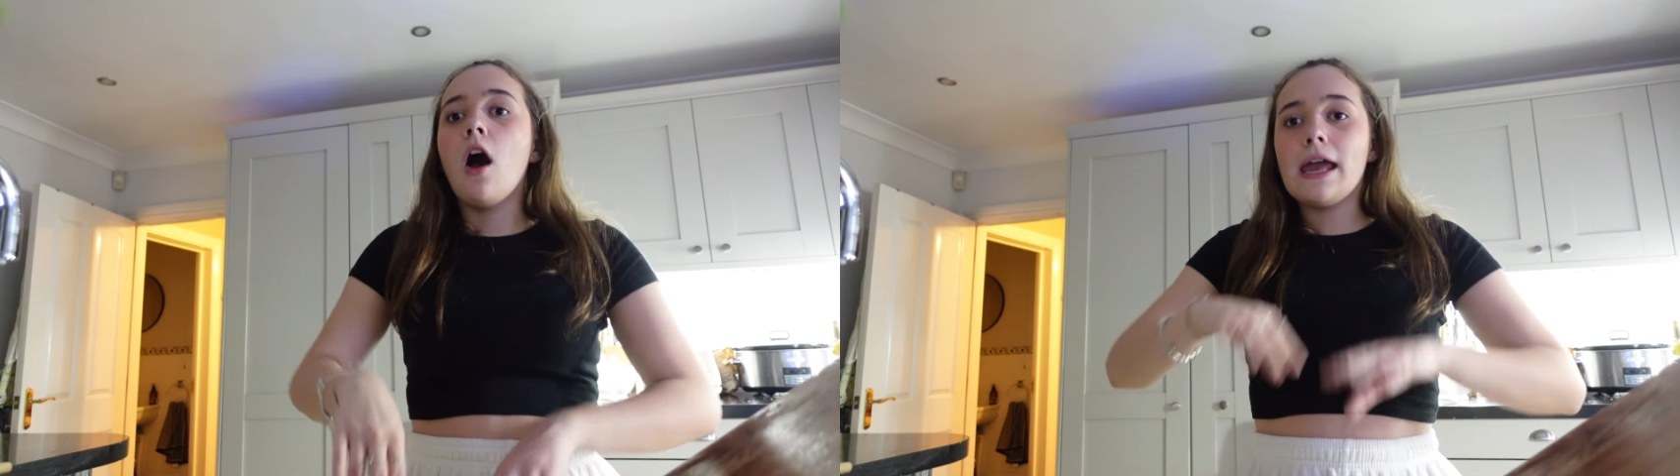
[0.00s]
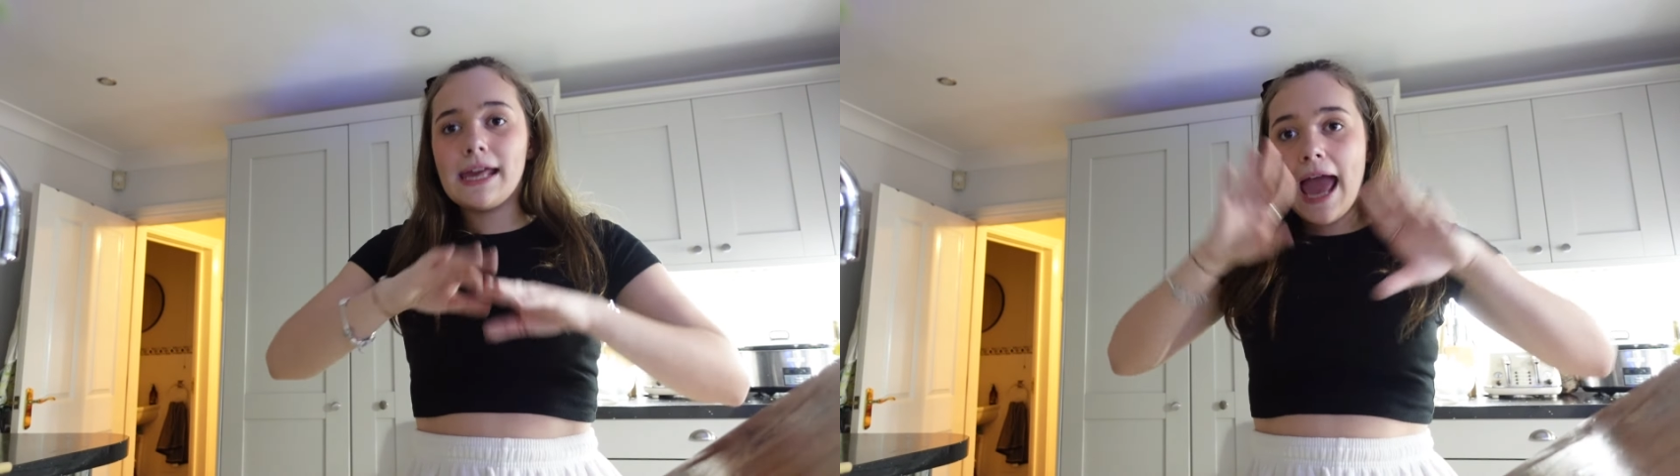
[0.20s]

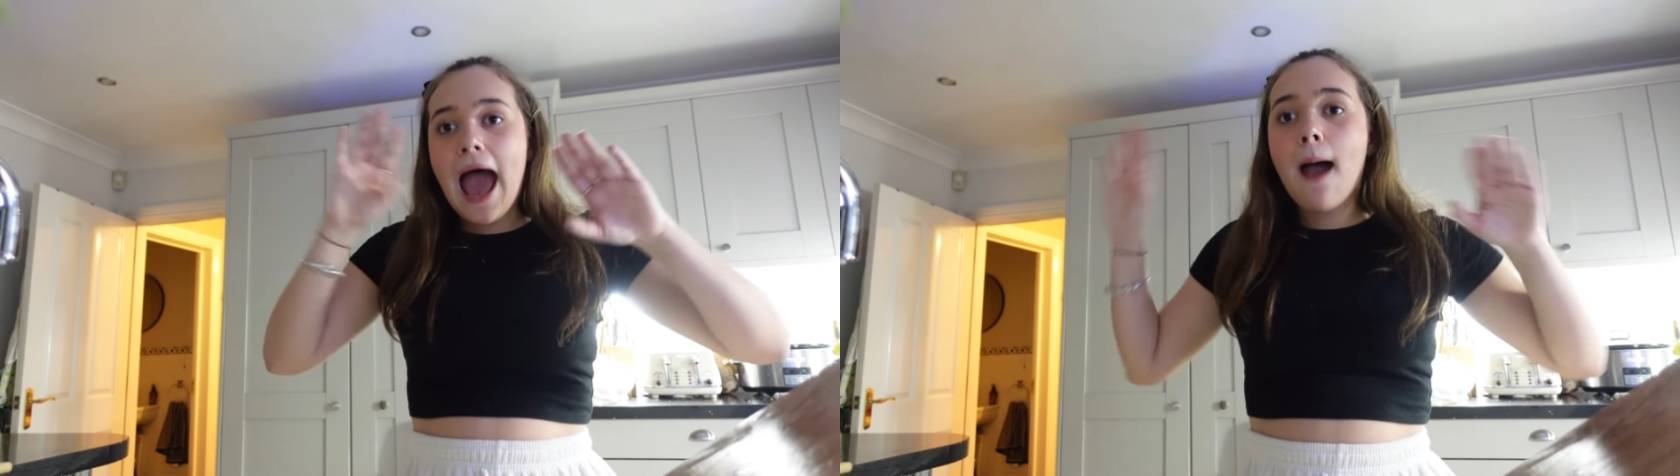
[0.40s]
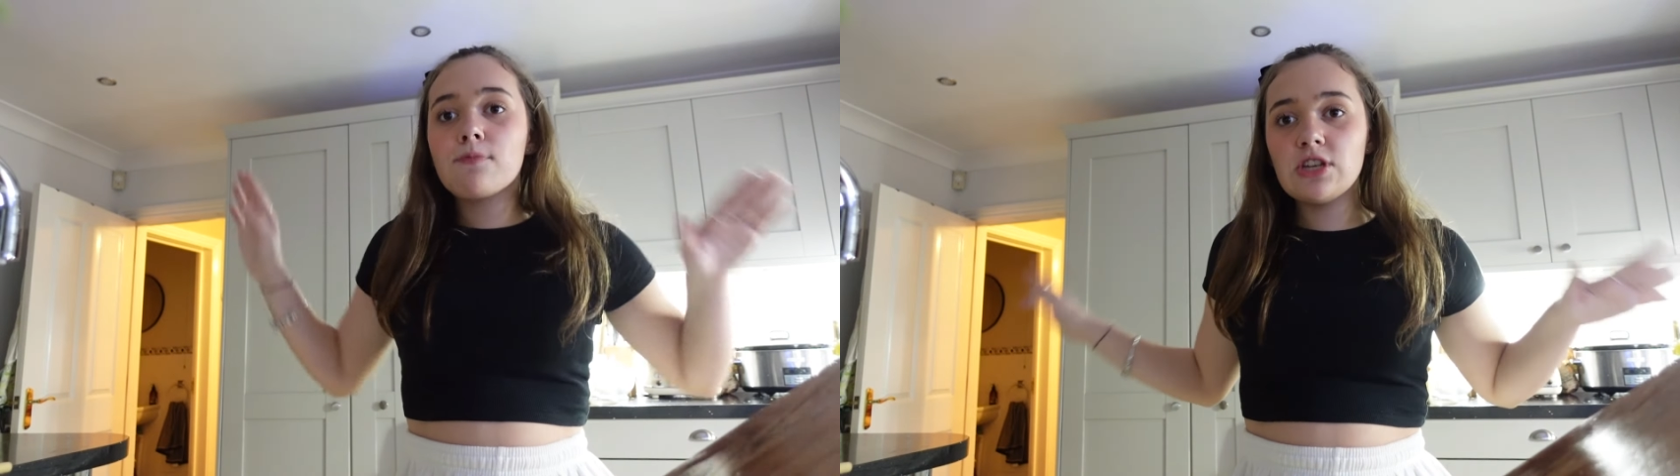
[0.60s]
It
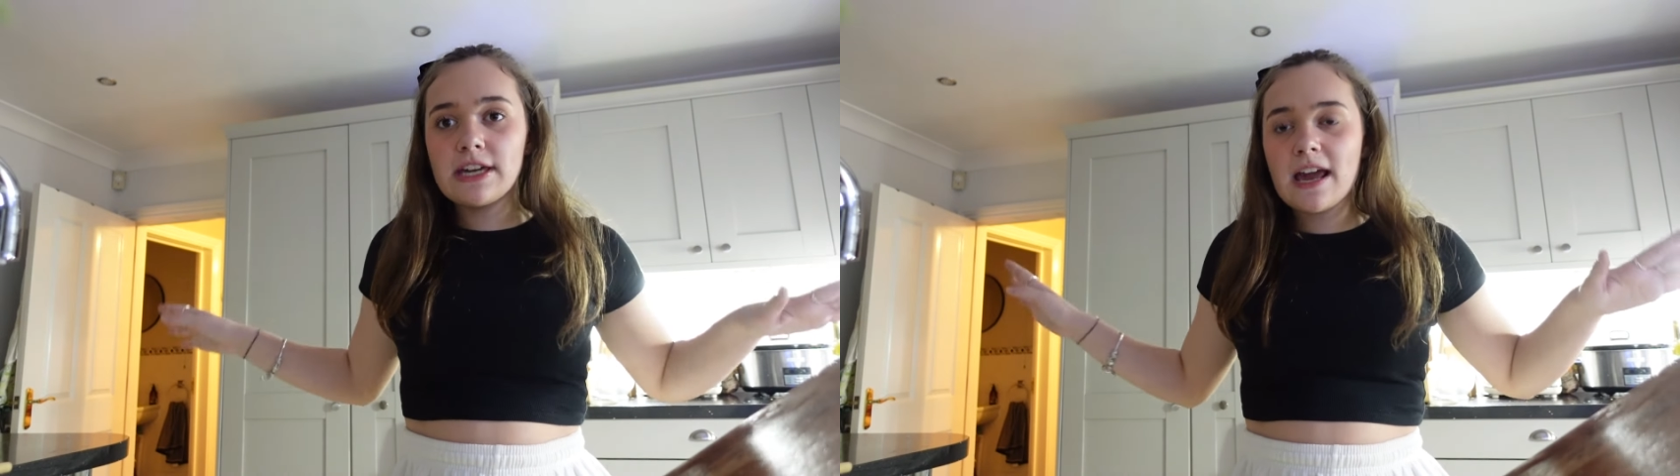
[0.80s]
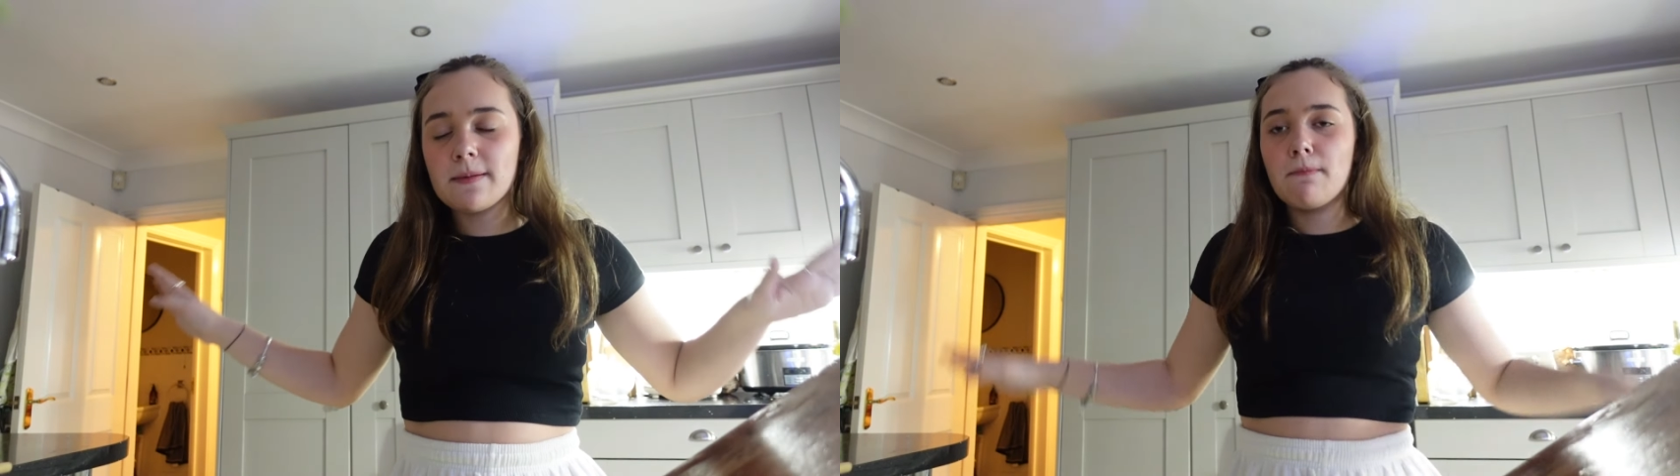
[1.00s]
absolutely
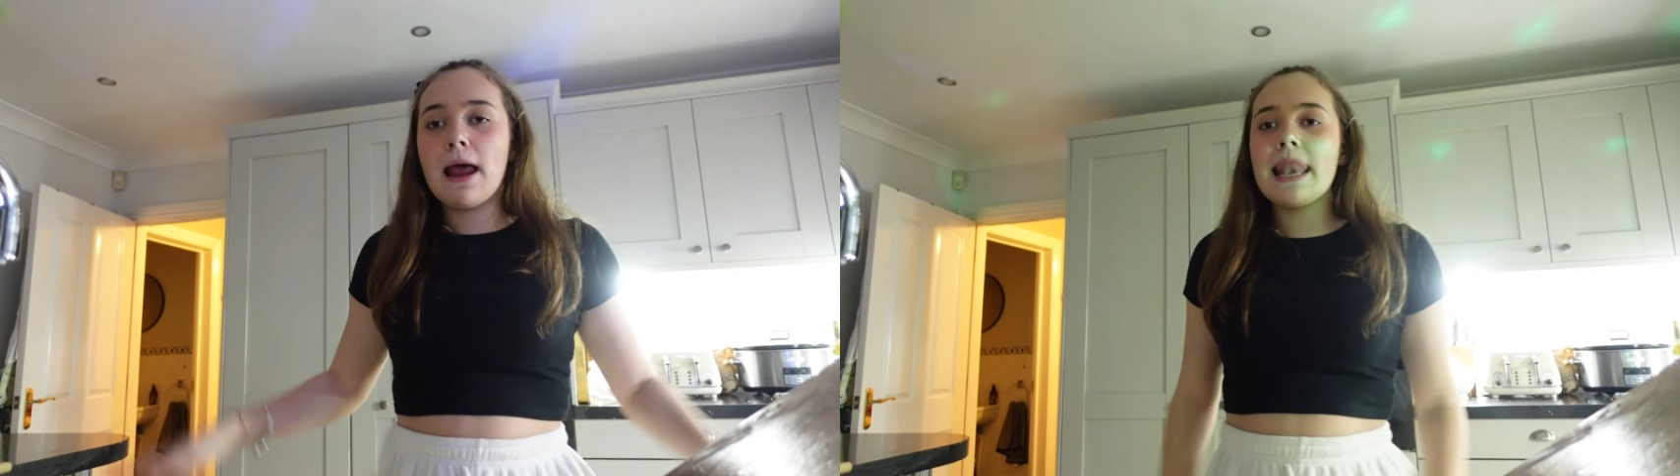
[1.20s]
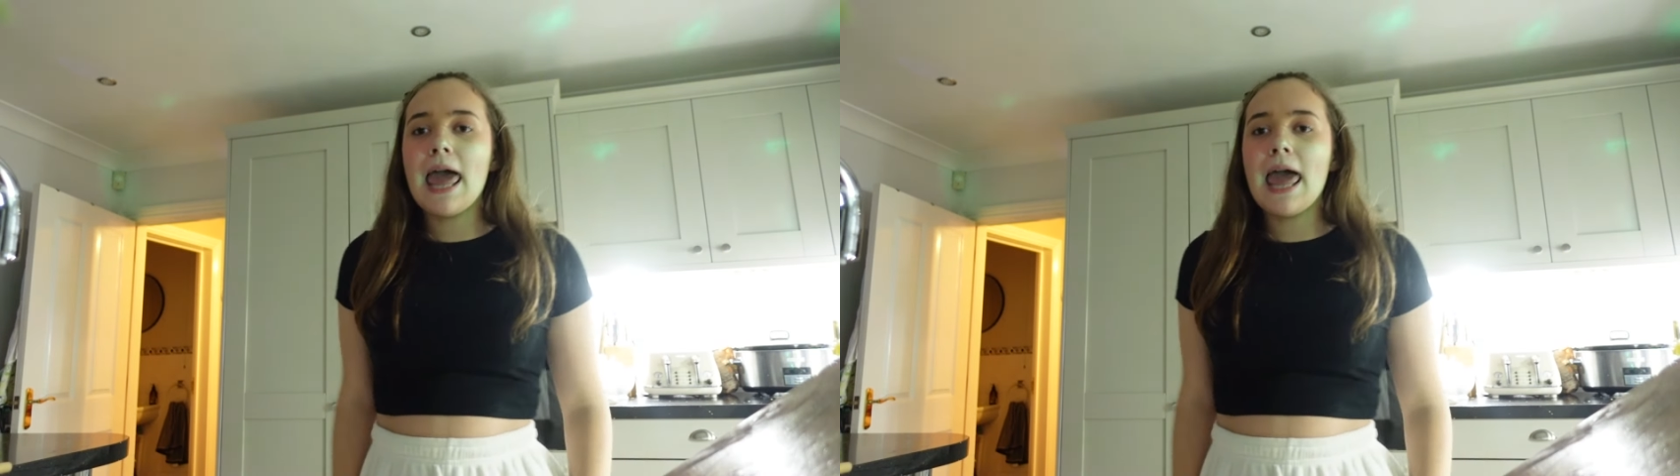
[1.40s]
killed me. My